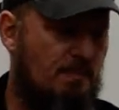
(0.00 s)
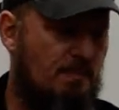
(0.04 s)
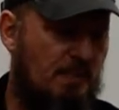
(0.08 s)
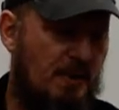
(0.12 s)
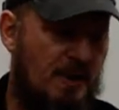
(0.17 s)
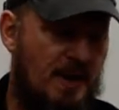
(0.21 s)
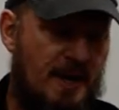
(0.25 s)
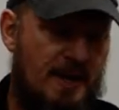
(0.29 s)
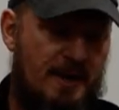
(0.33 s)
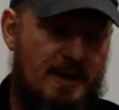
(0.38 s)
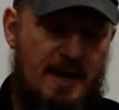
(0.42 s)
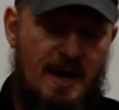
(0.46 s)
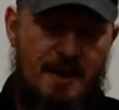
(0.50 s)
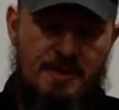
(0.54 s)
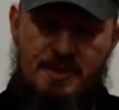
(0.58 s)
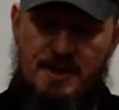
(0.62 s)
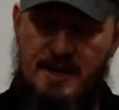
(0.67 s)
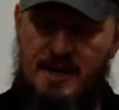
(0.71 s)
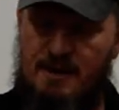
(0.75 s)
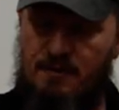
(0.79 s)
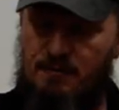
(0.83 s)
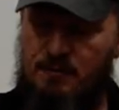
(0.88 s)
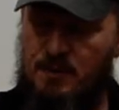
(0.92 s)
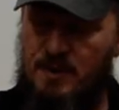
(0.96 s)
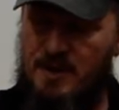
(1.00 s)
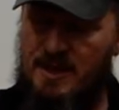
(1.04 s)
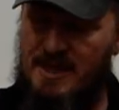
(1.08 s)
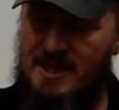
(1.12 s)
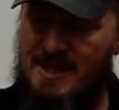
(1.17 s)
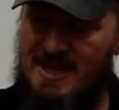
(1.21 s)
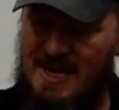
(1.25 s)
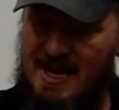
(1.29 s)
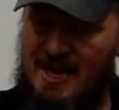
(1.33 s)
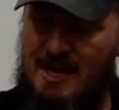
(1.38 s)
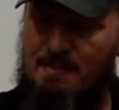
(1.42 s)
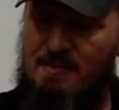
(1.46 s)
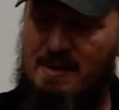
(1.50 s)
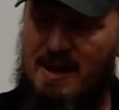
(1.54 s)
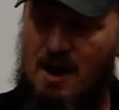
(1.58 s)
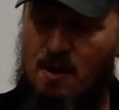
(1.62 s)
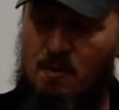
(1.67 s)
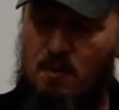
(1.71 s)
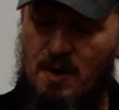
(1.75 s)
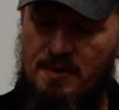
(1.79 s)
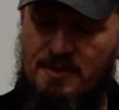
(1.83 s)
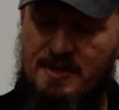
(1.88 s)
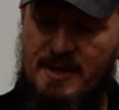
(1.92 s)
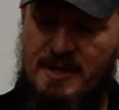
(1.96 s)
But I think if we think
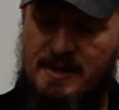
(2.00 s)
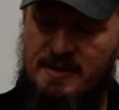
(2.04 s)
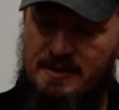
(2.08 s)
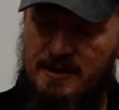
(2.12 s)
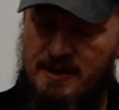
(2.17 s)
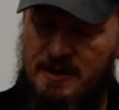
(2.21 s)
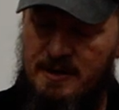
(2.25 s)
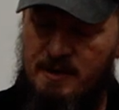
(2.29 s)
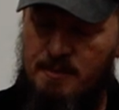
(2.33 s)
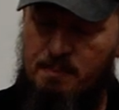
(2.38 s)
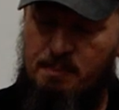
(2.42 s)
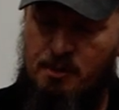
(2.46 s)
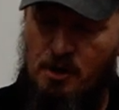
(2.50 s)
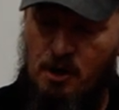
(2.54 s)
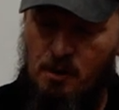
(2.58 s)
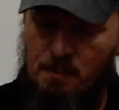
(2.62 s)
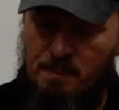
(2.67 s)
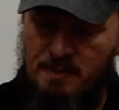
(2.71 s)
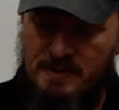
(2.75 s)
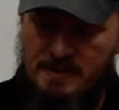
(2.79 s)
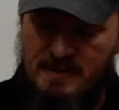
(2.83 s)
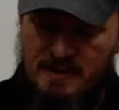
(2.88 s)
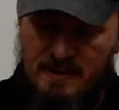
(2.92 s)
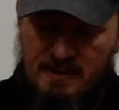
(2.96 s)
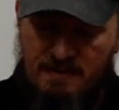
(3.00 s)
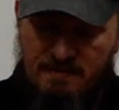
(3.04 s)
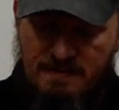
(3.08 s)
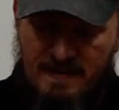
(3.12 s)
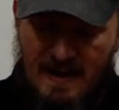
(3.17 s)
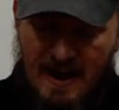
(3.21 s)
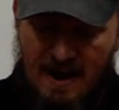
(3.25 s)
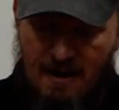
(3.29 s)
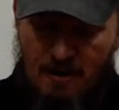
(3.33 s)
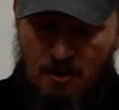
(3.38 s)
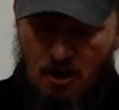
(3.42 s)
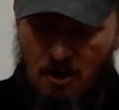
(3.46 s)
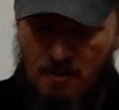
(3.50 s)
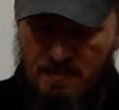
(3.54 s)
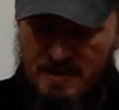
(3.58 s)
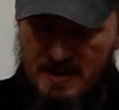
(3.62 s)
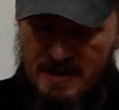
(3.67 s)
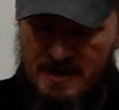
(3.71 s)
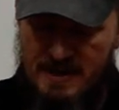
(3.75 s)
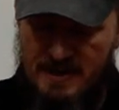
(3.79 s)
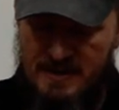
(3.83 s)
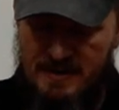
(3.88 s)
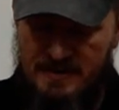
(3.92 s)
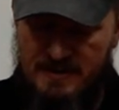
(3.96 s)
about what the intended purpose of the firearm
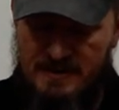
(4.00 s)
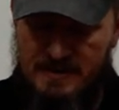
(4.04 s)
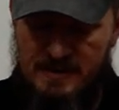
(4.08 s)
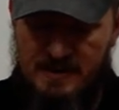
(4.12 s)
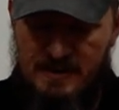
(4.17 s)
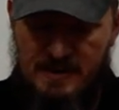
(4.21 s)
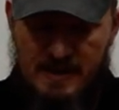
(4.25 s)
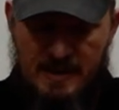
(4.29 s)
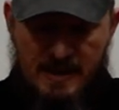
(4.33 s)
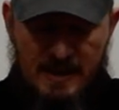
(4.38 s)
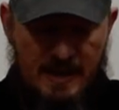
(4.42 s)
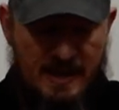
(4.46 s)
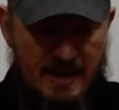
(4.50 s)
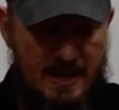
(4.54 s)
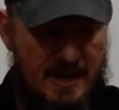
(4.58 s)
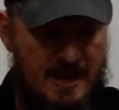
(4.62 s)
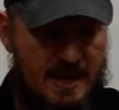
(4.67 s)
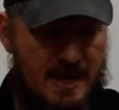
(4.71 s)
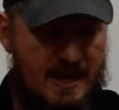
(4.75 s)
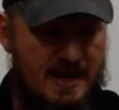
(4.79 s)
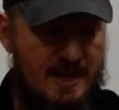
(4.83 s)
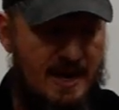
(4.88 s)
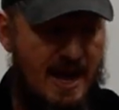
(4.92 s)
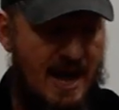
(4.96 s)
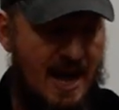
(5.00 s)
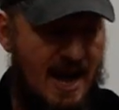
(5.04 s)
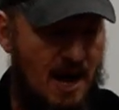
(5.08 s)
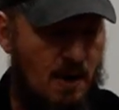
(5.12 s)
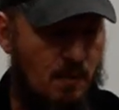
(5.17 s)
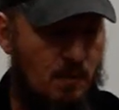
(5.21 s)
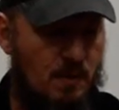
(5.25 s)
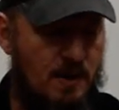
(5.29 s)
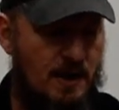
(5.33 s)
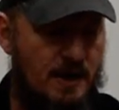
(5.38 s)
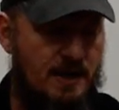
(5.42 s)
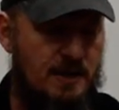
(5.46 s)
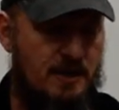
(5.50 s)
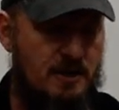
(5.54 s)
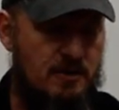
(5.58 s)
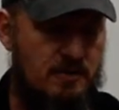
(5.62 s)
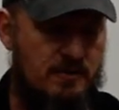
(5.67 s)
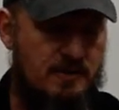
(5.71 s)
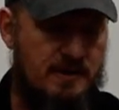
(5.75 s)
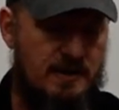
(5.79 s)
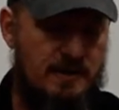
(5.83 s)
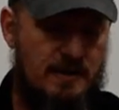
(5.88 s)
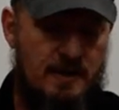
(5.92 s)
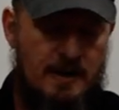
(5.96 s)
is and how we're going to
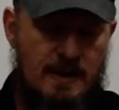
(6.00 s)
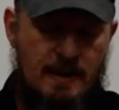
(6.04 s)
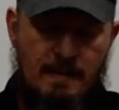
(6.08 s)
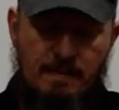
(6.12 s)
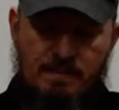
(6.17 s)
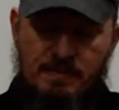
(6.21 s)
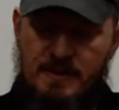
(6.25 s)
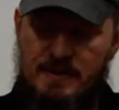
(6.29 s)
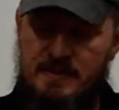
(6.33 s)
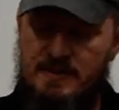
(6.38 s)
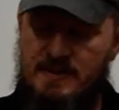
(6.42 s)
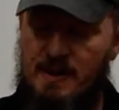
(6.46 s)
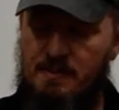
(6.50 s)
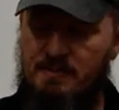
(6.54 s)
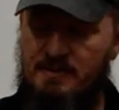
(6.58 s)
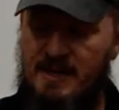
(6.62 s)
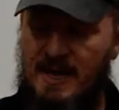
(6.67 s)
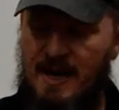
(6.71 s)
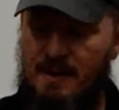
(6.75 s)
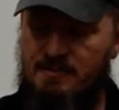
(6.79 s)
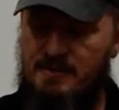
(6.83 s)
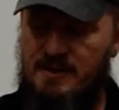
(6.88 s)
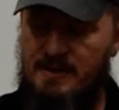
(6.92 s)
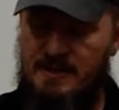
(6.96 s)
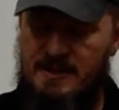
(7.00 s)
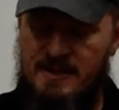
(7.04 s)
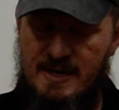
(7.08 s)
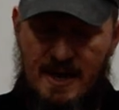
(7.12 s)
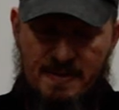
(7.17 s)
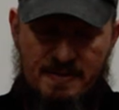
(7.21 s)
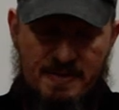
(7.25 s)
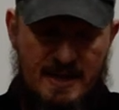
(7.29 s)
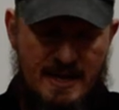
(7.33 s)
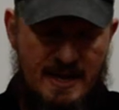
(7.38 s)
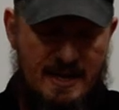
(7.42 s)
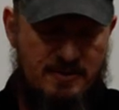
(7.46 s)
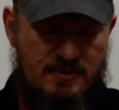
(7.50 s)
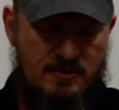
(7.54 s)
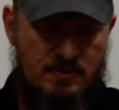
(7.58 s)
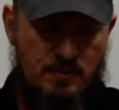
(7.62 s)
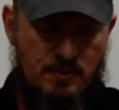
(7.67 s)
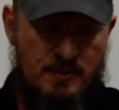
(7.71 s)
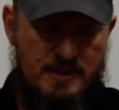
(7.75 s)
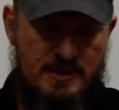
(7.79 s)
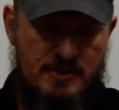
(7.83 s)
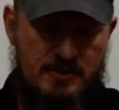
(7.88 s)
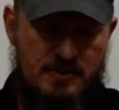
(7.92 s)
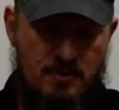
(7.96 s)
use it, sometimes it's not the answer
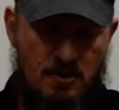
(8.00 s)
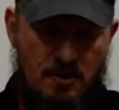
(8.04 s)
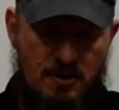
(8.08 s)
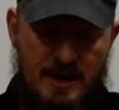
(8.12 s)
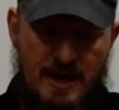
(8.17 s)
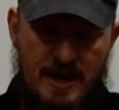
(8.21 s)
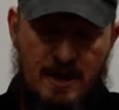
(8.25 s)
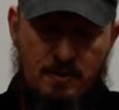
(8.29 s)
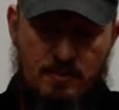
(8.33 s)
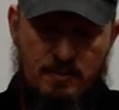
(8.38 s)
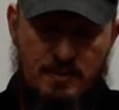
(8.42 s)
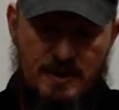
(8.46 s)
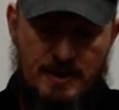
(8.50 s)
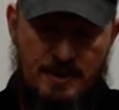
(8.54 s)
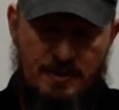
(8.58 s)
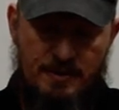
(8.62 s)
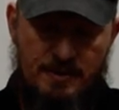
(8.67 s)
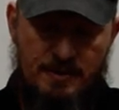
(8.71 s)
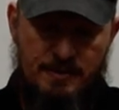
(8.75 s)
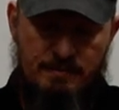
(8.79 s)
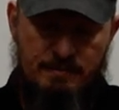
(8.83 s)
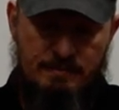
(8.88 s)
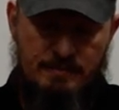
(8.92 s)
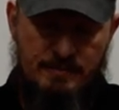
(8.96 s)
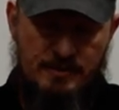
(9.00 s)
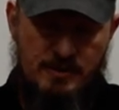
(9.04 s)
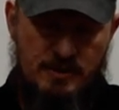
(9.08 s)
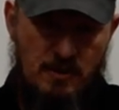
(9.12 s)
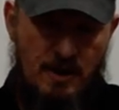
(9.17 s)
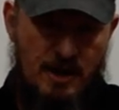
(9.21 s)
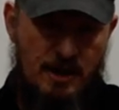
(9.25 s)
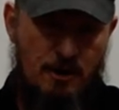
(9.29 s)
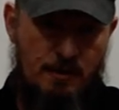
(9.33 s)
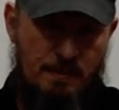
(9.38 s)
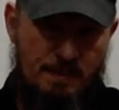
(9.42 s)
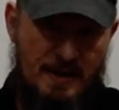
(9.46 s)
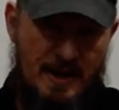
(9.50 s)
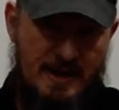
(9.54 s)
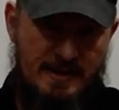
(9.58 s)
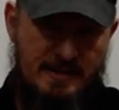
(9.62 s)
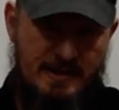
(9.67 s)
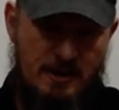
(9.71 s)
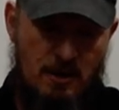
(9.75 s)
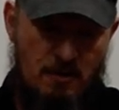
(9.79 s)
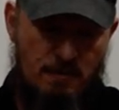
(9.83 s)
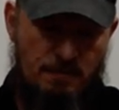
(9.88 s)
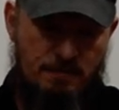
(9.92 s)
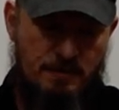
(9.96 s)
we start out with. So I hope
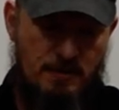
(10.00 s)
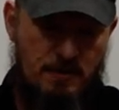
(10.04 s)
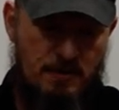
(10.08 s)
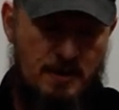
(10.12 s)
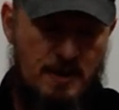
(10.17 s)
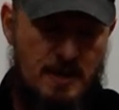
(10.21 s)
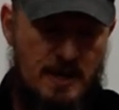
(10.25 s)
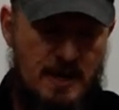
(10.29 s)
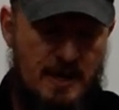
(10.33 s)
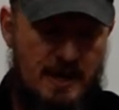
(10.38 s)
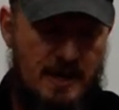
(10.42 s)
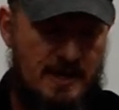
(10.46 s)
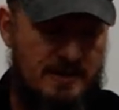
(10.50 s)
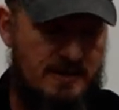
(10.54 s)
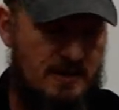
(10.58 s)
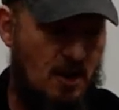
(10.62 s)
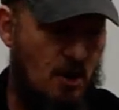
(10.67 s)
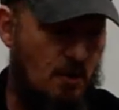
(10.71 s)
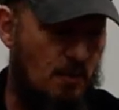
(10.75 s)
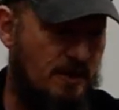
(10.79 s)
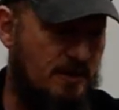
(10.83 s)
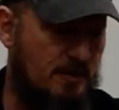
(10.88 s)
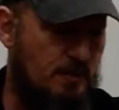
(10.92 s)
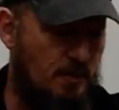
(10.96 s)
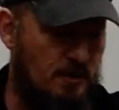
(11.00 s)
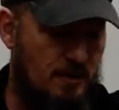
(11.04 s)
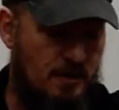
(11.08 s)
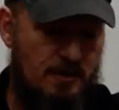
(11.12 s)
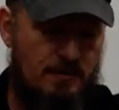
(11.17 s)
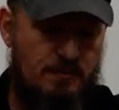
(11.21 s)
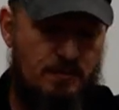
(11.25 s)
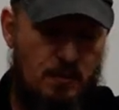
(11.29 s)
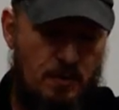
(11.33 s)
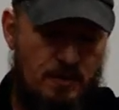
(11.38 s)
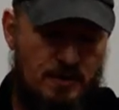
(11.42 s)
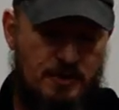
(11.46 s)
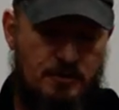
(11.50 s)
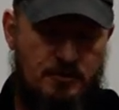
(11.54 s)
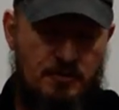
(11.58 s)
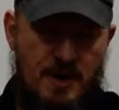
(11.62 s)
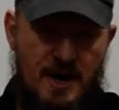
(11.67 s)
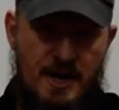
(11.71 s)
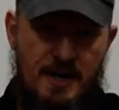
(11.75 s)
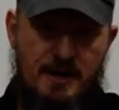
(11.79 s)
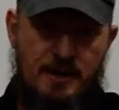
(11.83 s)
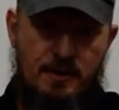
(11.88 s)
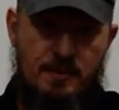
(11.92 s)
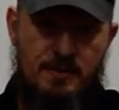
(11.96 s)
that's helpful. As always, we look forward to
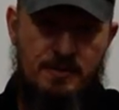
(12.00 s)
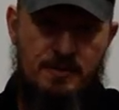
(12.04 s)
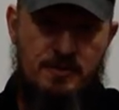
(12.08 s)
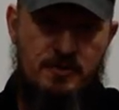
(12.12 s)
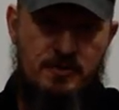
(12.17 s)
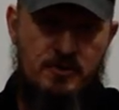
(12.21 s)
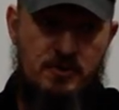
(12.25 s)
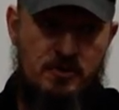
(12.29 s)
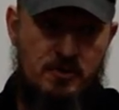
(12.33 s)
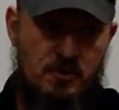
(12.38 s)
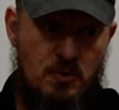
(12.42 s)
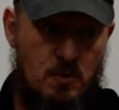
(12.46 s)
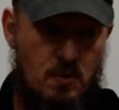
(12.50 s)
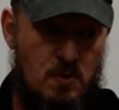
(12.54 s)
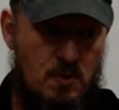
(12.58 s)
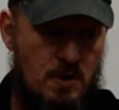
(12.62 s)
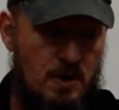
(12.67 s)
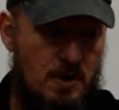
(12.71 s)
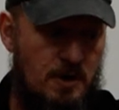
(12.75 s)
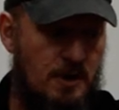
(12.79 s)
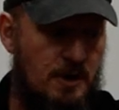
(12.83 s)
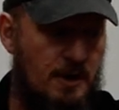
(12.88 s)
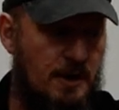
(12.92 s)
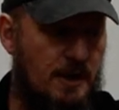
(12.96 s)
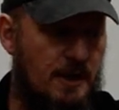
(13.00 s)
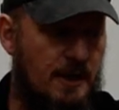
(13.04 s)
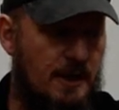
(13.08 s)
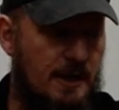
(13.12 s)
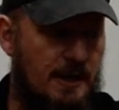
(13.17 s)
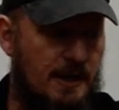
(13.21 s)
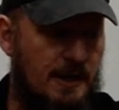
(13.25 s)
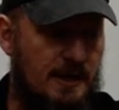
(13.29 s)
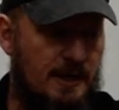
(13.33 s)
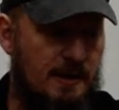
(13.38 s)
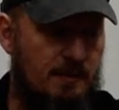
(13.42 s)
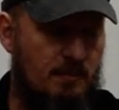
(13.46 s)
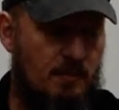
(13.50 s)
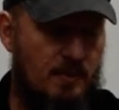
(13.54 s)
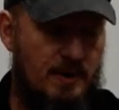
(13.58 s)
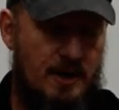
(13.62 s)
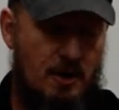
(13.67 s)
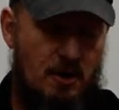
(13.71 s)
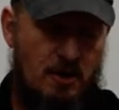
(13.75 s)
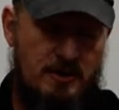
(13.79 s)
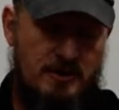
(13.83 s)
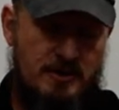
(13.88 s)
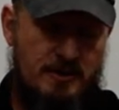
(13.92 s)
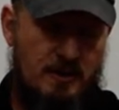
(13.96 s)
training you at the store. We
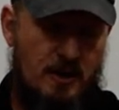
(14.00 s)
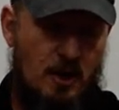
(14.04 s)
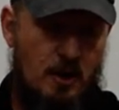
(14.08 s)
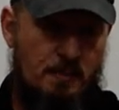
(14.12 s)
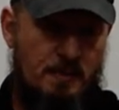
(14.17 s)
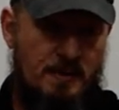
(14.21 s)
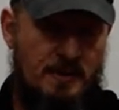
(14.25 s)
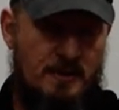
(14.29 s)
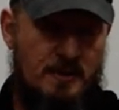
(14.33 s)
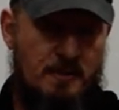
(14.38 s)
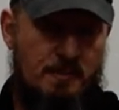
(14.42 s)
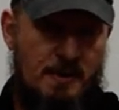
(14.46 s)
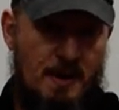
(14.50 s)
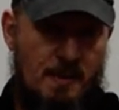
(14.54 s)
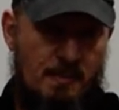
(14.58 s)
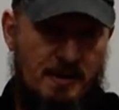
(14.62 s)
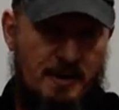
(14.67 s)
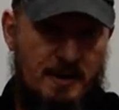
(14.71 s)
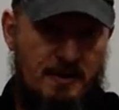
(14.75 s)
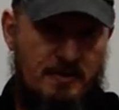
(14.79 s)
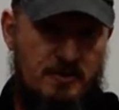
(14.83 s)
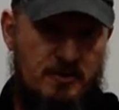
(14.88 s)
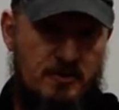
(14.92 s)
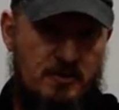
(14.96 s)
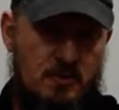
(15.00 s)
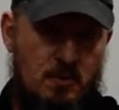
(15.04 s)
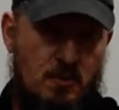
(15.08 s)
are still open to the public in the